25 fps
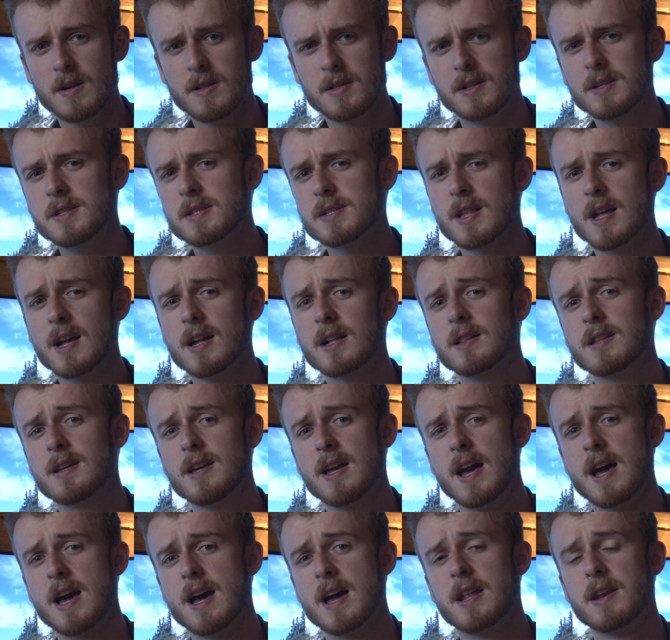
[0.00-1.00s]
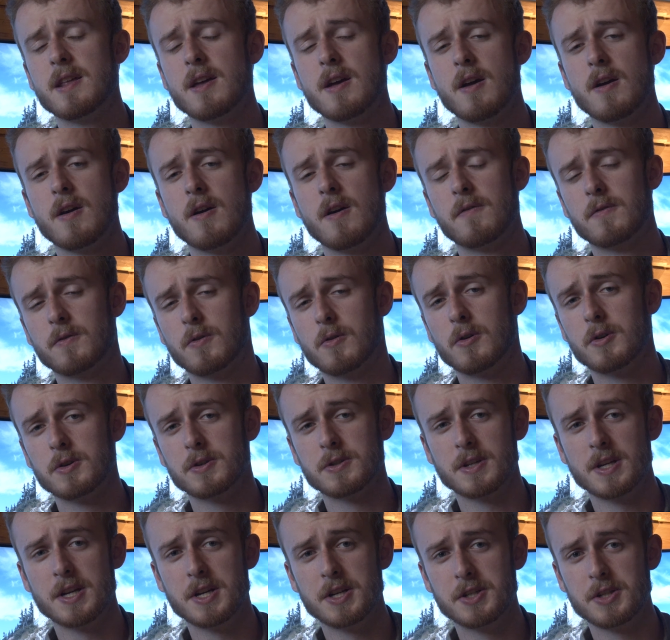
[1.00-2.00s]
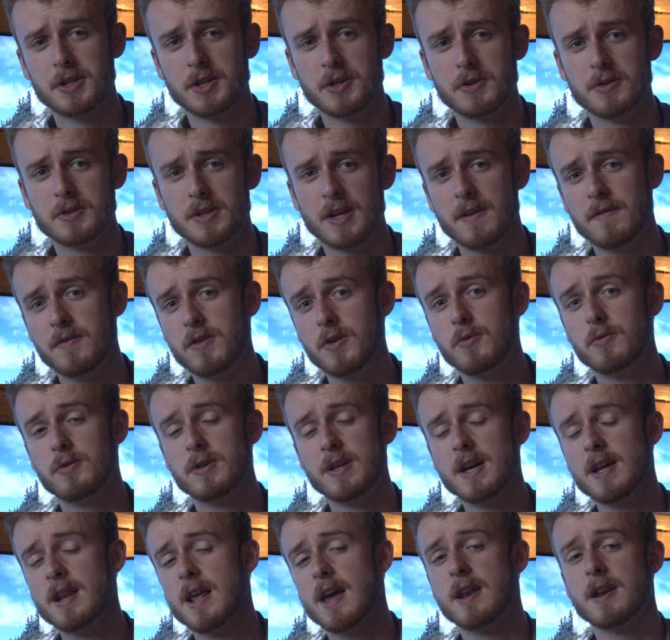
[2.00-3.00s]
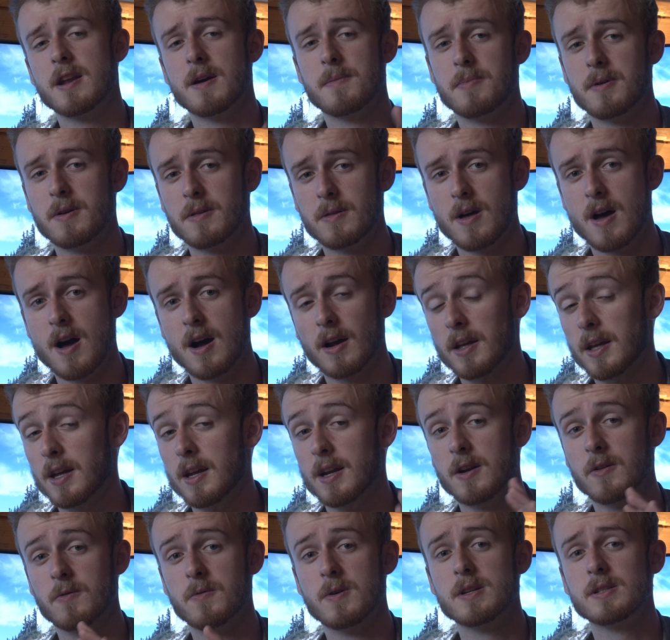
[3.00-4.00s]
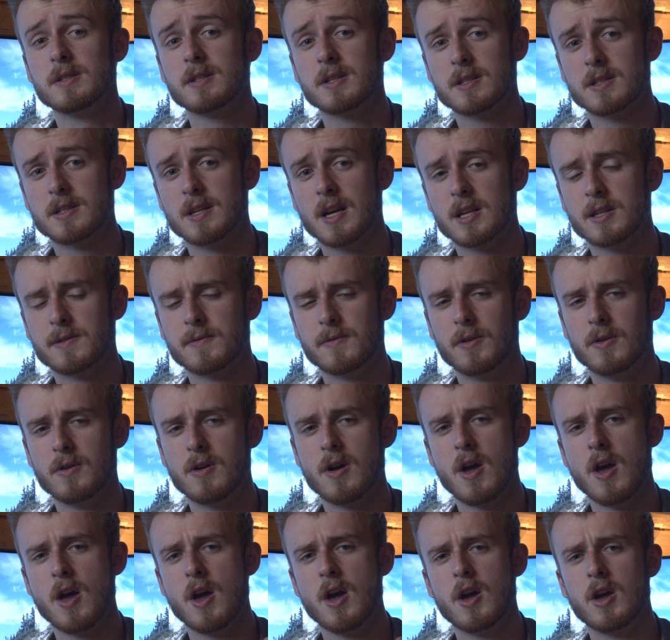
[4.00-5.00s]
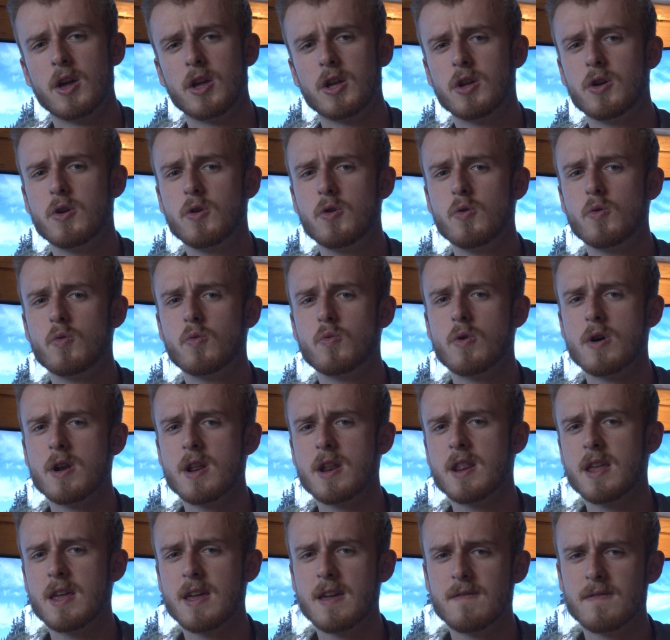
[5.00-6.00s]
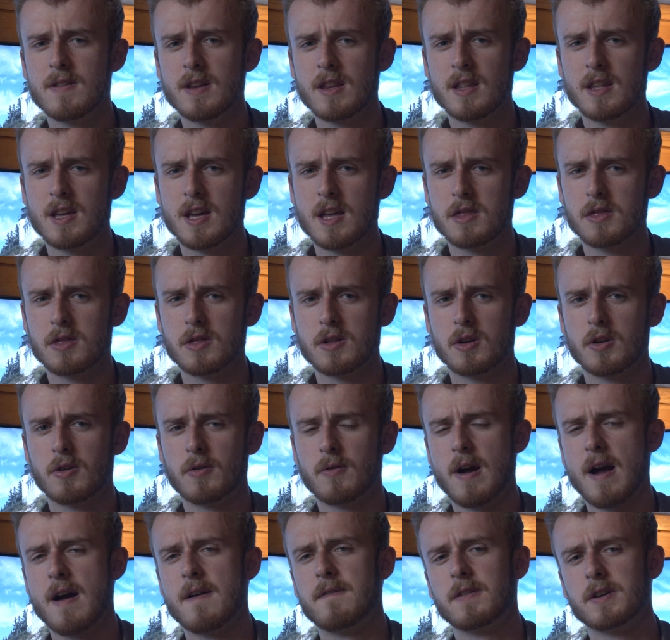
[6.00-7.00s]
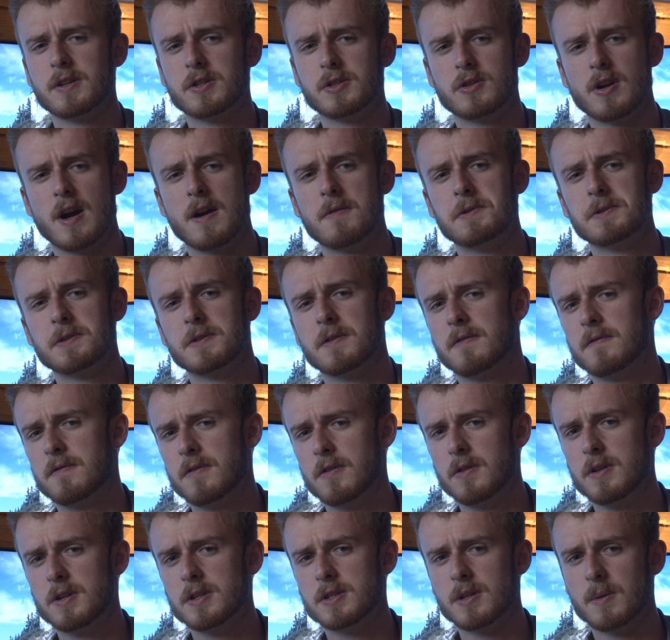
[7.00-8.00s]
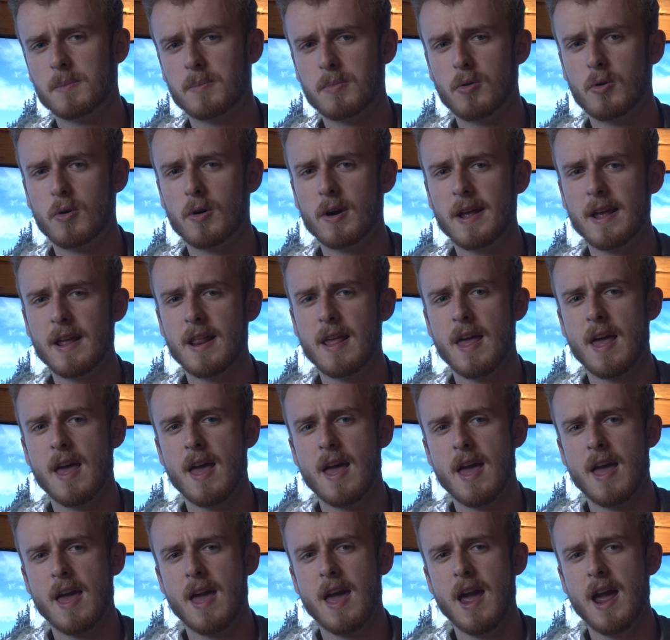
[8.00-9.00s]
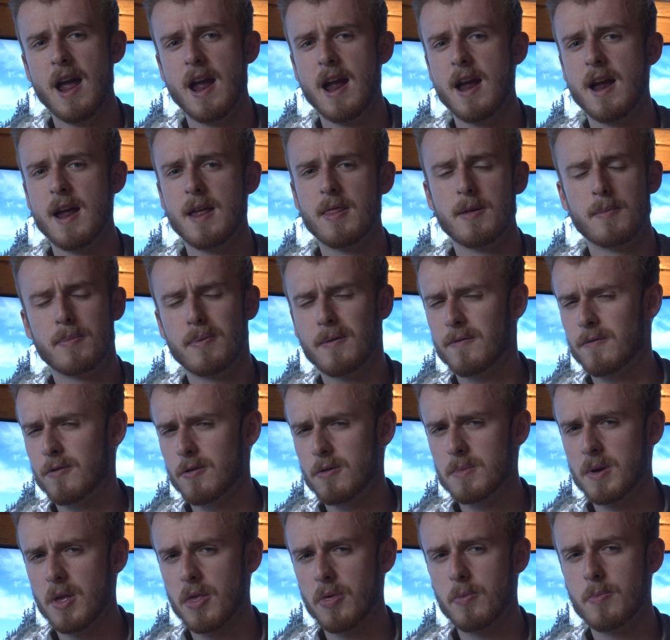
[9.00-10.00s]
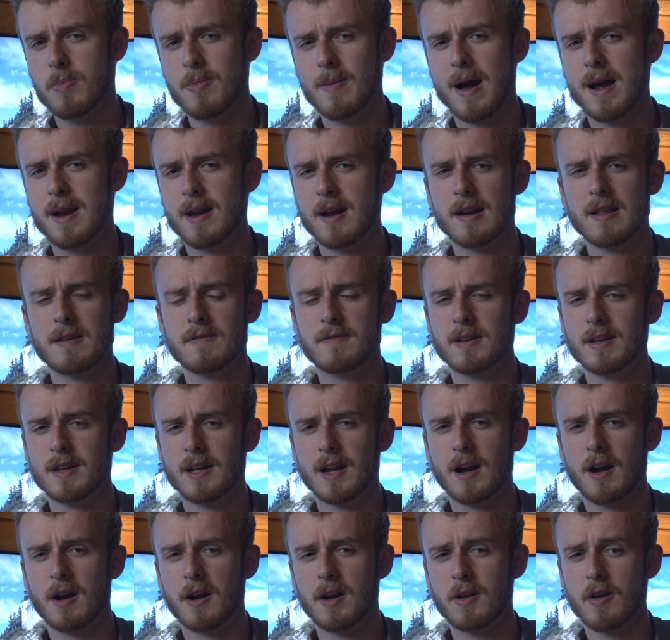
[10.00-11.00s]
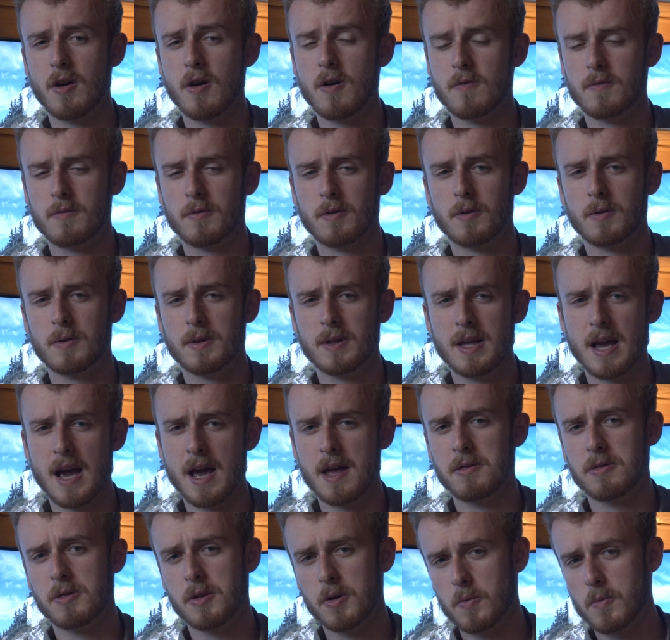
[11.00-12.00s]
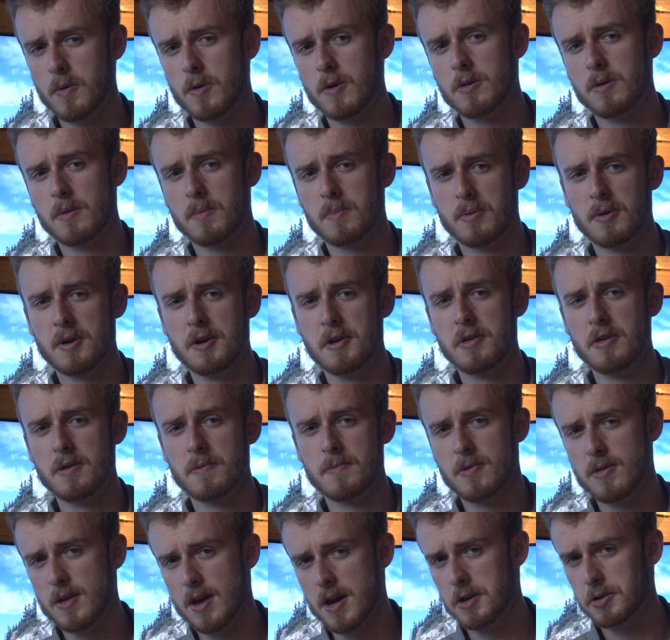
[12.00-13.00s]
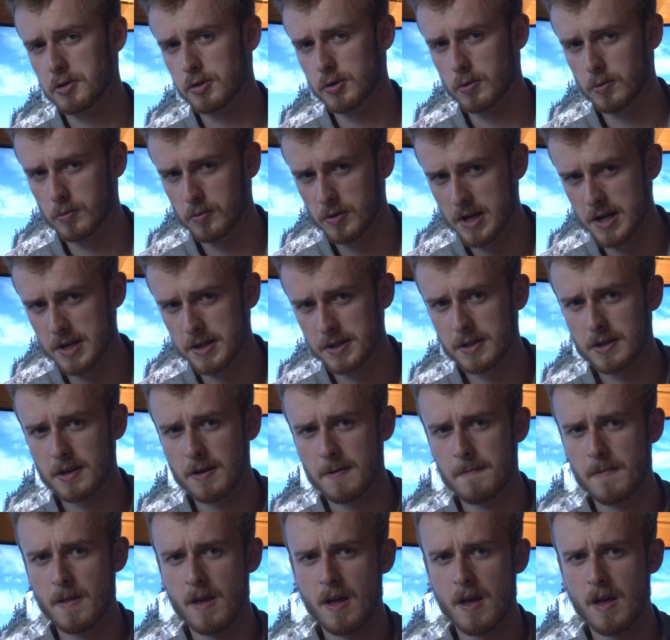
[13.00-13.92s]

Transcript: This likely had, of course, issues. If you did end up unlocking and it was successful, you wouldn't even get the graphics drivers to fully support it, and the performance might not even carry over, yet there was a pretty substantial risk.